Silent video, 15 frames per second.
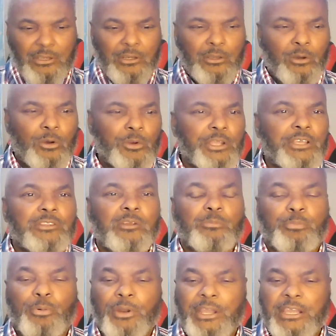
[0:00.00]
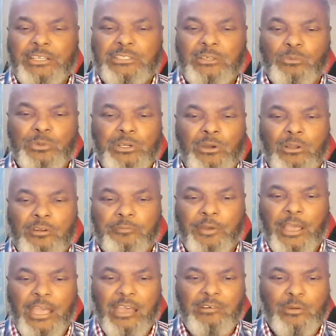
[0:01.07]
glory and the praise, and we're going to
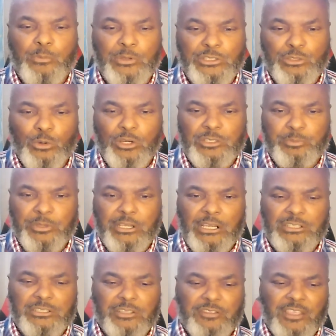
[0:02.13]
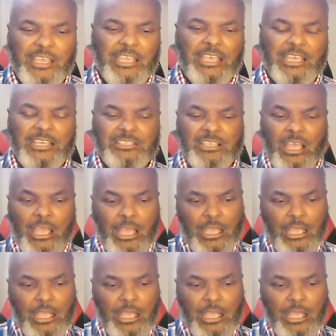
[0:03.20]
forever rejoice because the thing is,